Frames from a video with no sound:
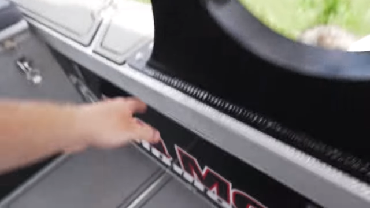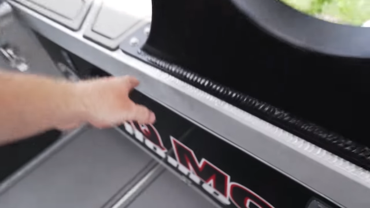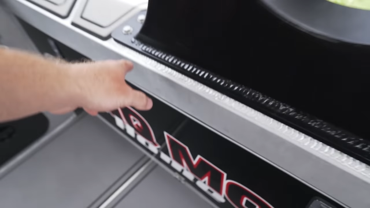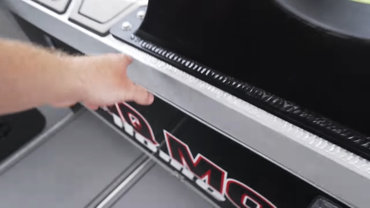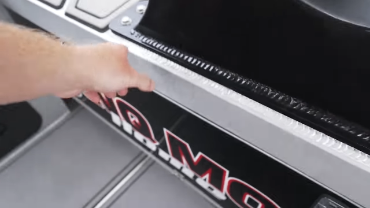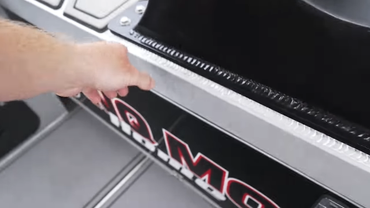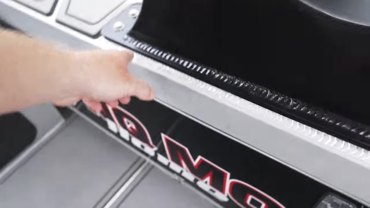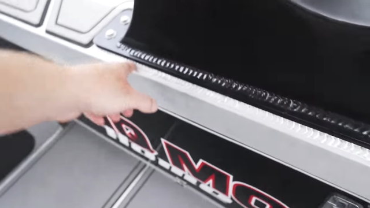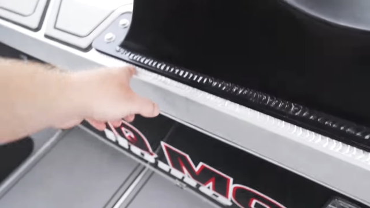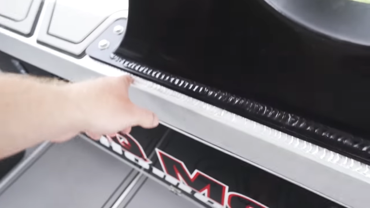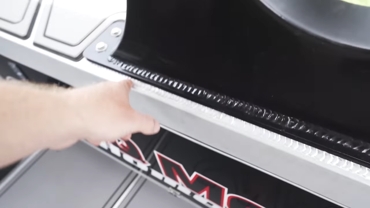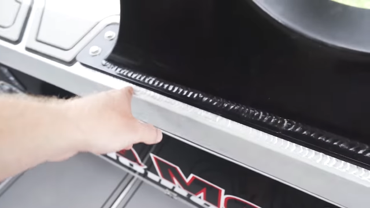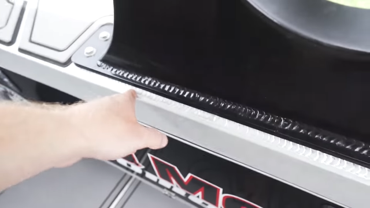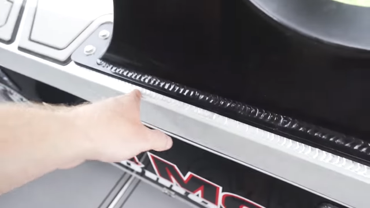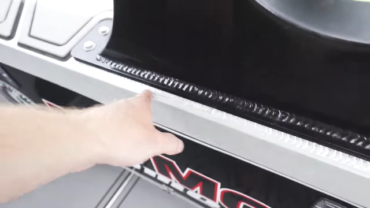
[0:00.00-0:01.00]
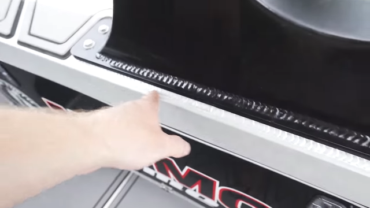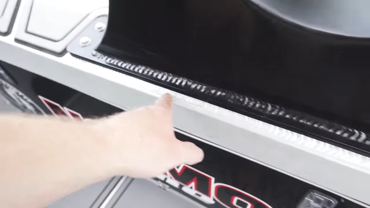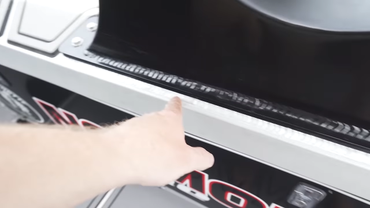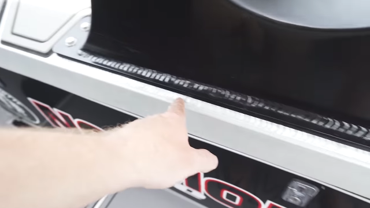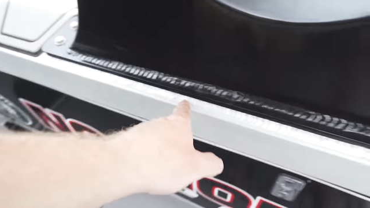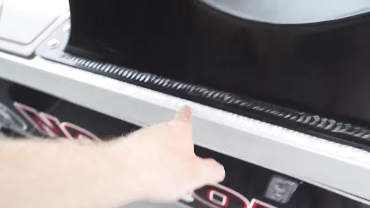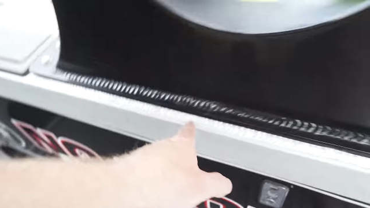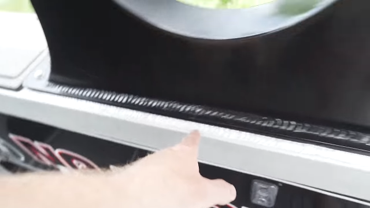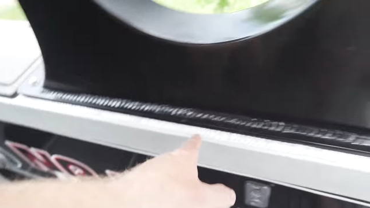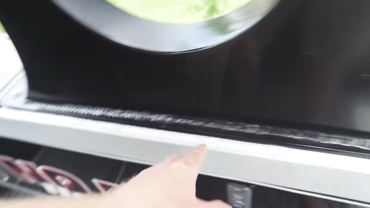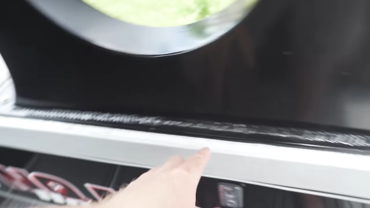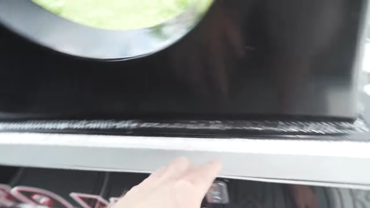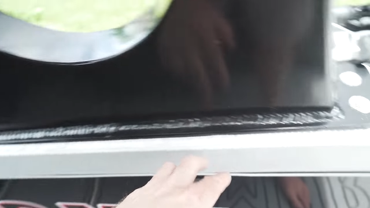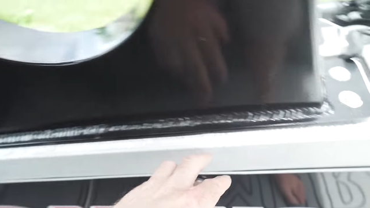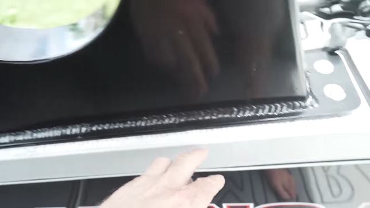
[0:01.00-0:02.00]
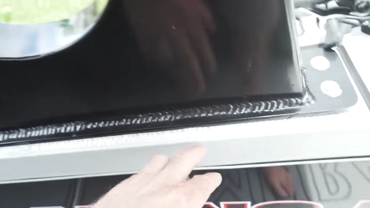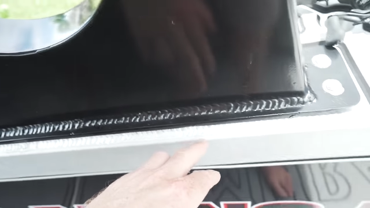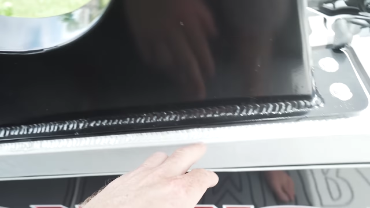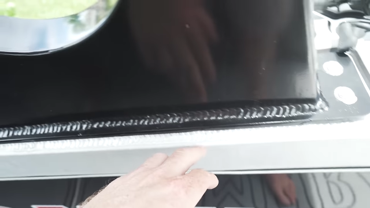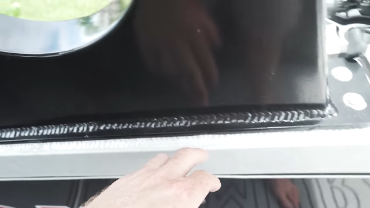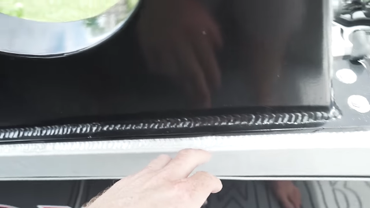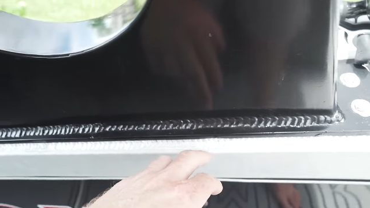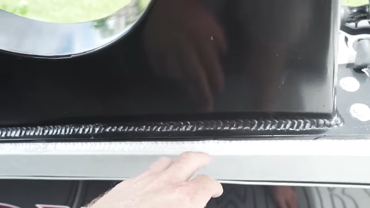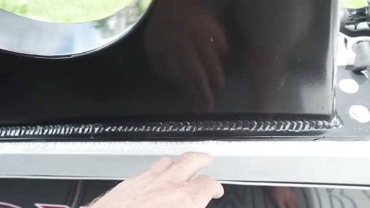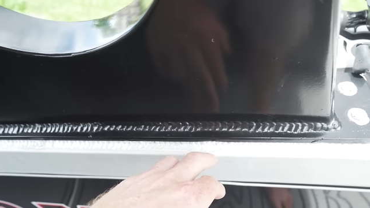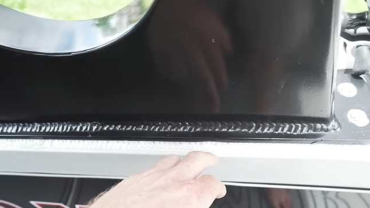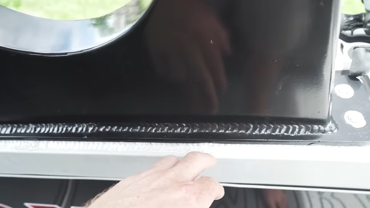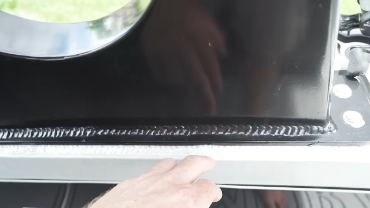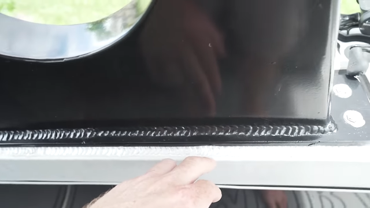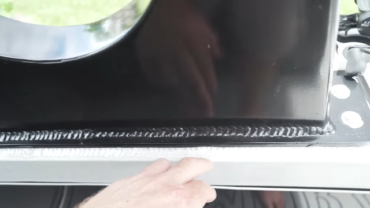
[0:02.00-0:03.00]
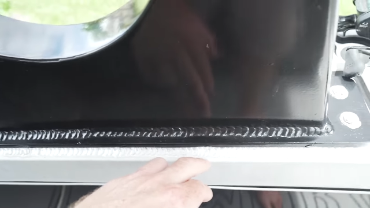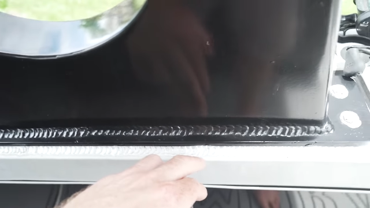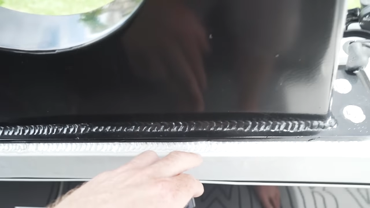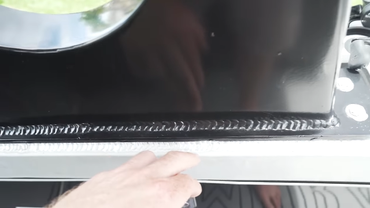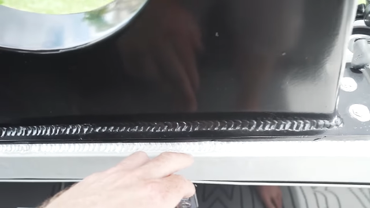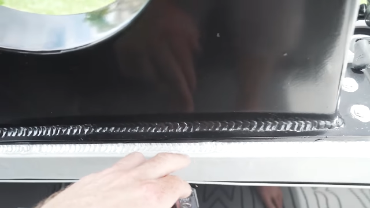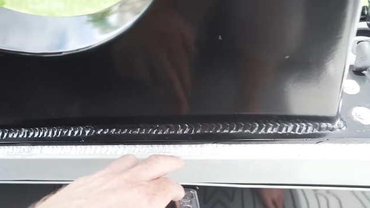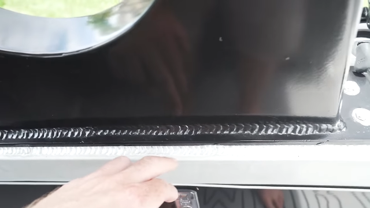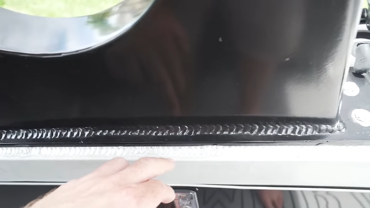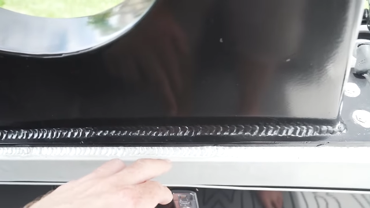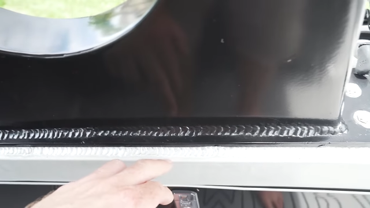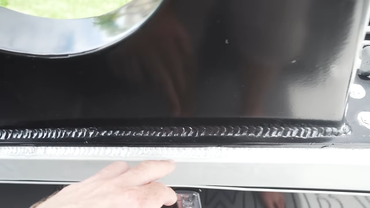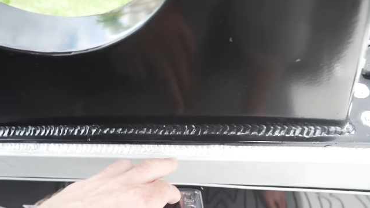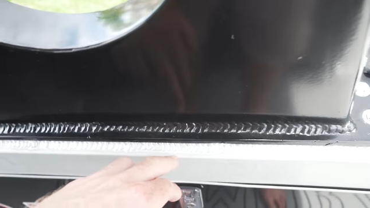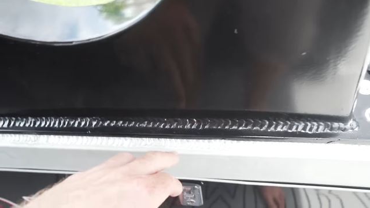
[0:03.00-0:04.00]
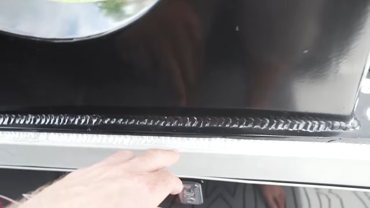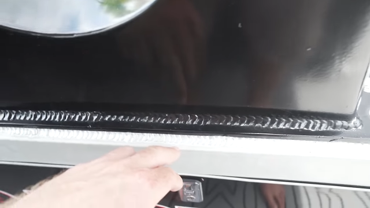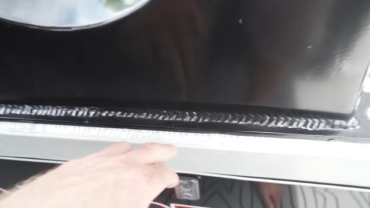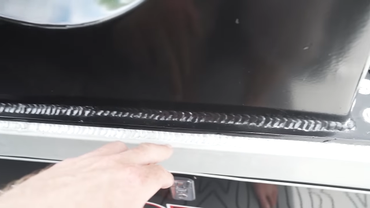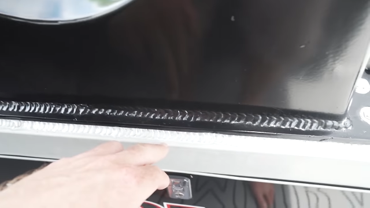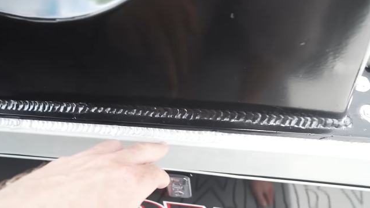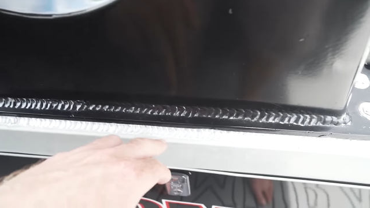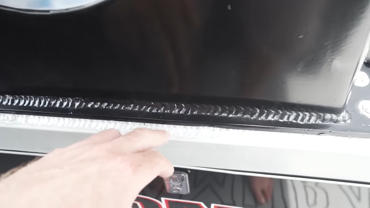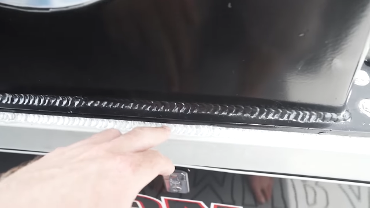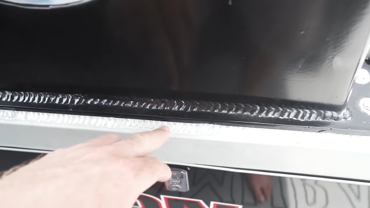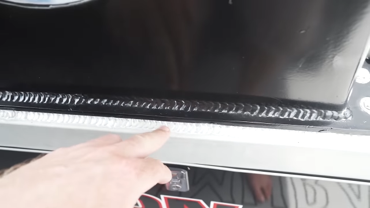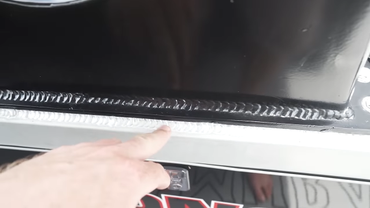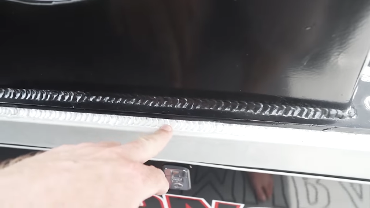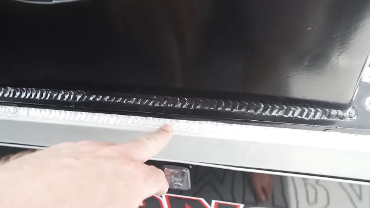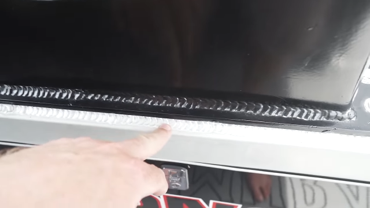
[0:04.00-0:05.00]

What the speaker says: Nobody's mouth can be seen.